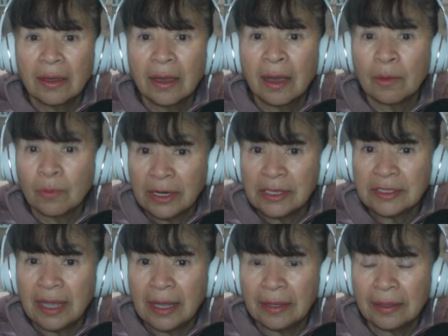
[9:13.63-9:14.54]
and what is
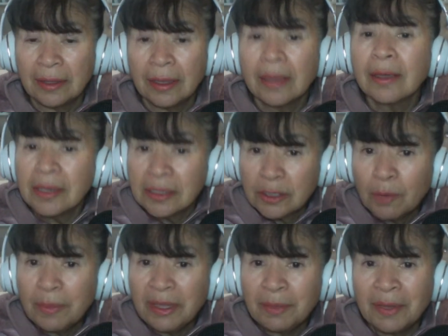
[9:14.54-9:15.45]
that? It's
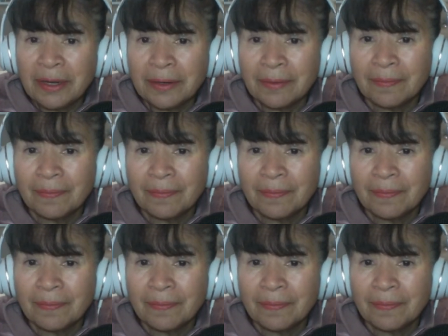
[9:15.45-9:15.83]
commitment.